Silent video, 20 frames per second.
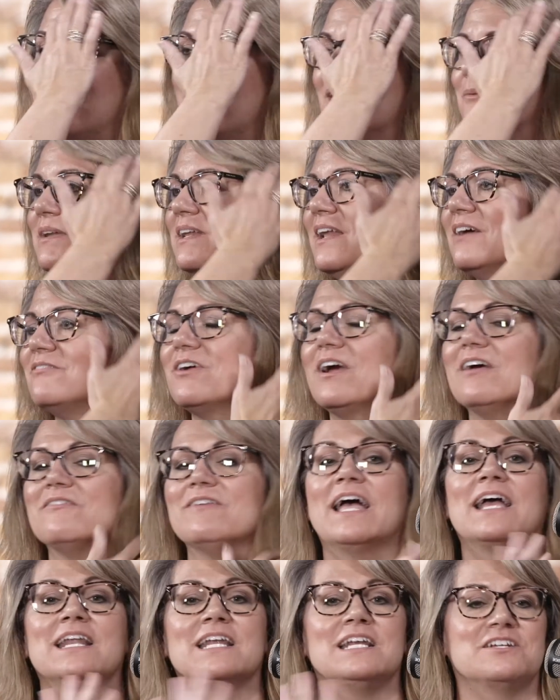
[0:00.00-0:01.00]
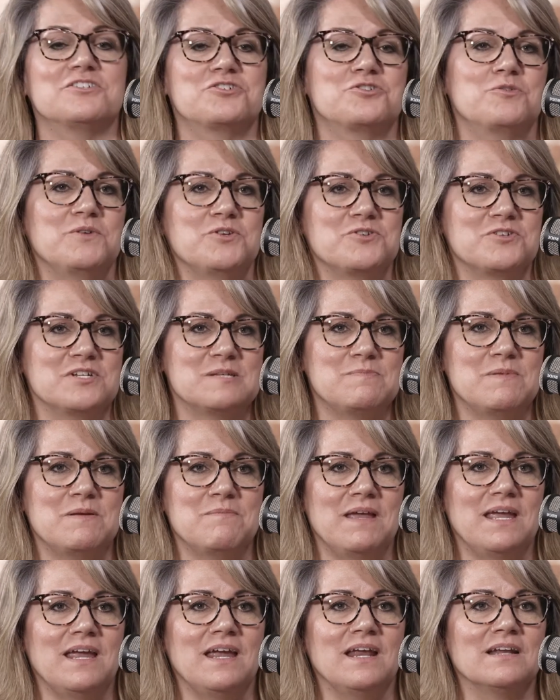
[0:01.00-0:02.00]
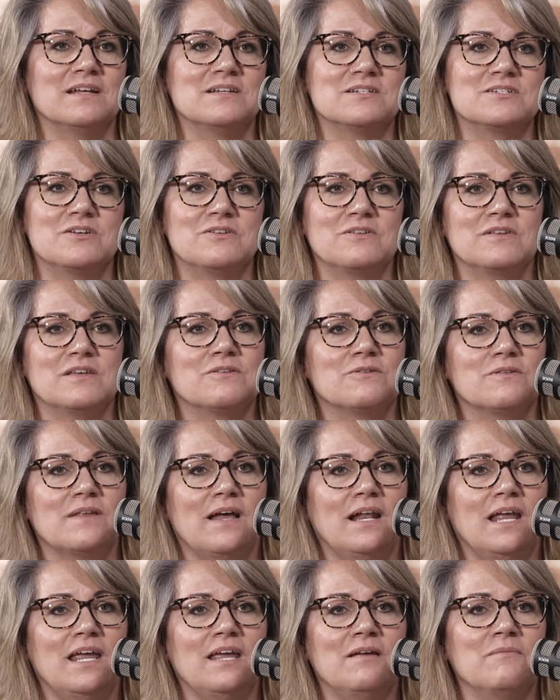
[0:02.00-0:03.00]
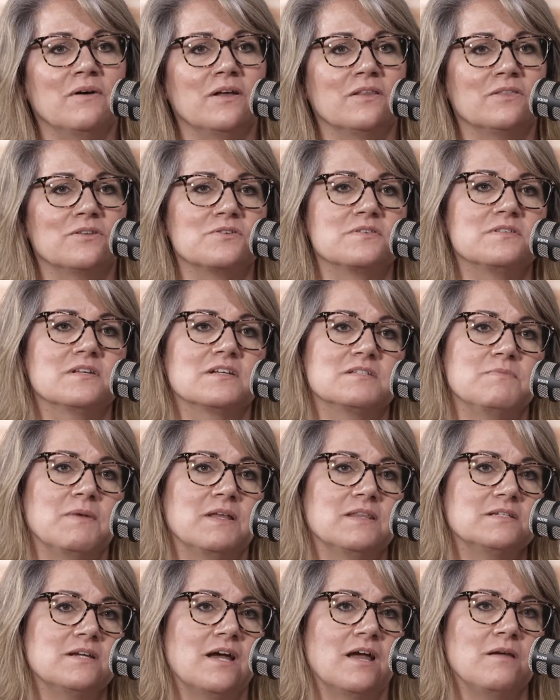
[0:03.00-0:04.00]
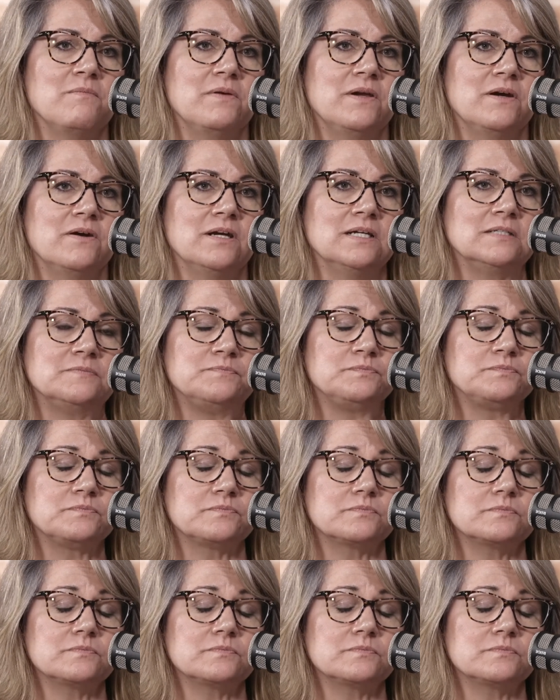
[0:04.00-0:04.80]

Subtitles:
I would never have any distributions be made until either that 8-month or 6-month time period